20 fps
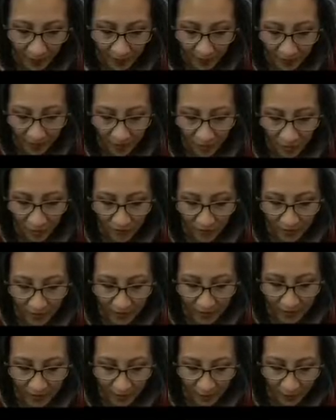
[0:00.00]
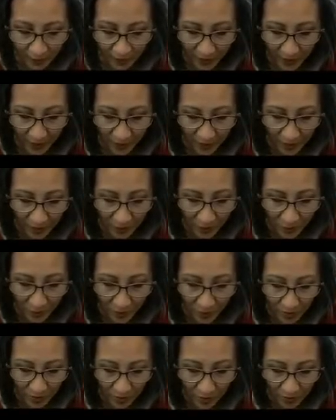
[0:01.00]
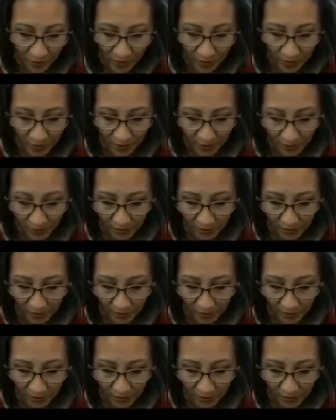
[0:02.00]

Again, it's sort of like a dumbbell of sorts, right?